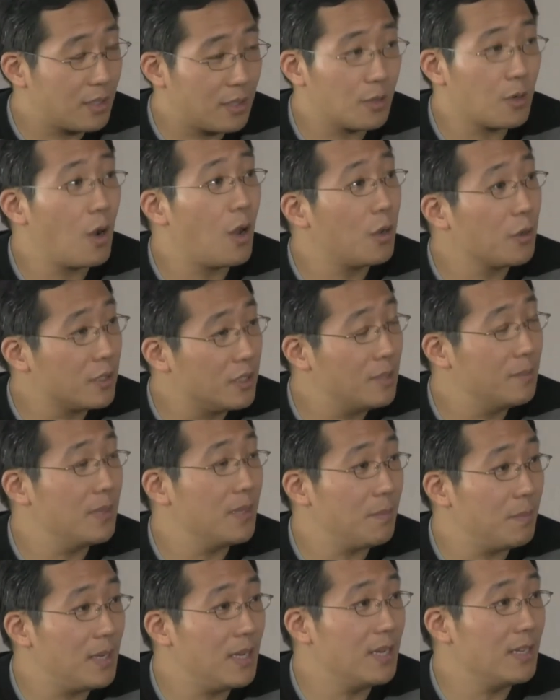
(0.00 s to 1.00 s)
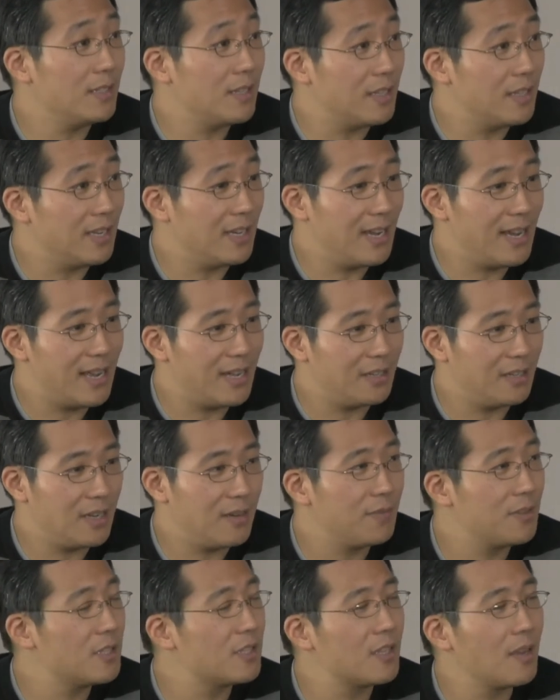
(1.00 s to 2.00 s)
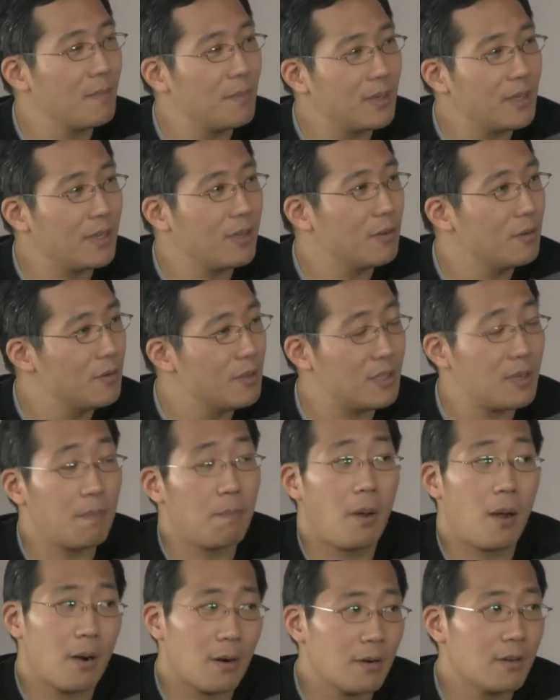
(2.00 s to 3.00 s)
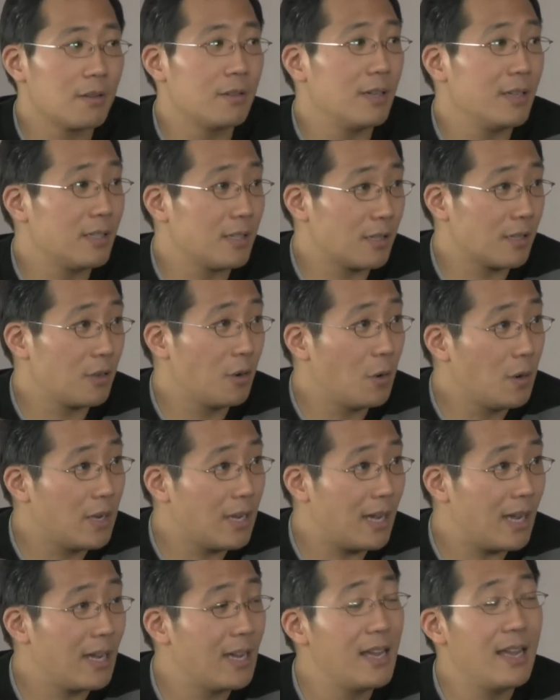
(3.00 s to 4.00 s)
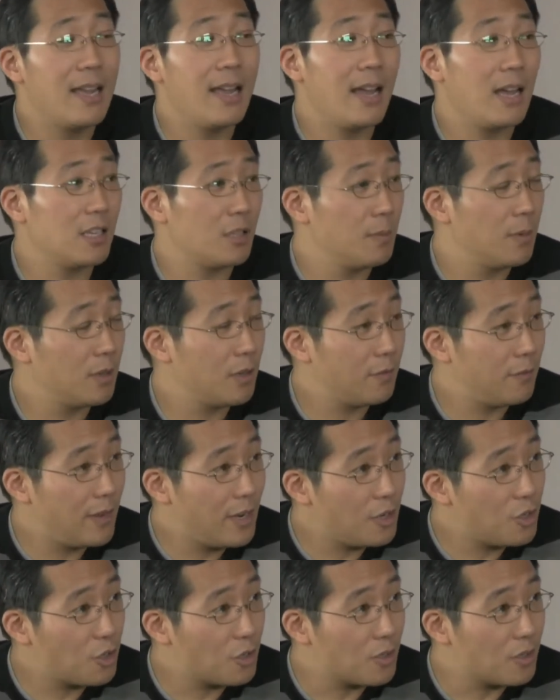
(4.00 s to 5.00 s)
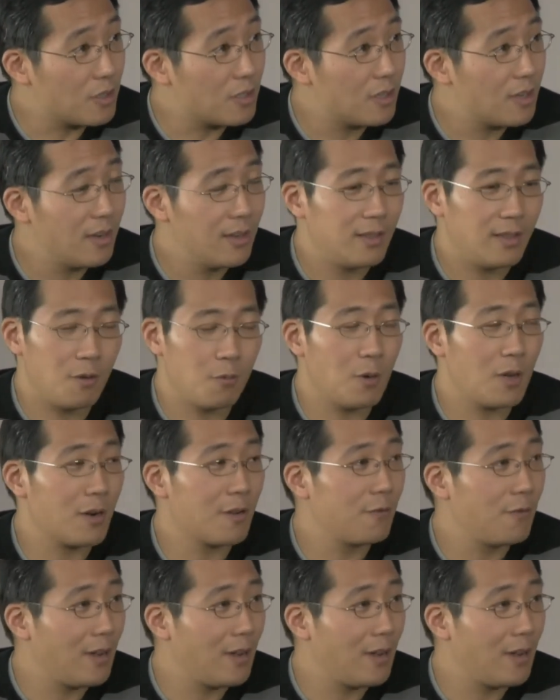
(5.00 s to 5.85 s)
They're all human beings in the end. Even somebody who is a partner at Sequoia has motivations. They want to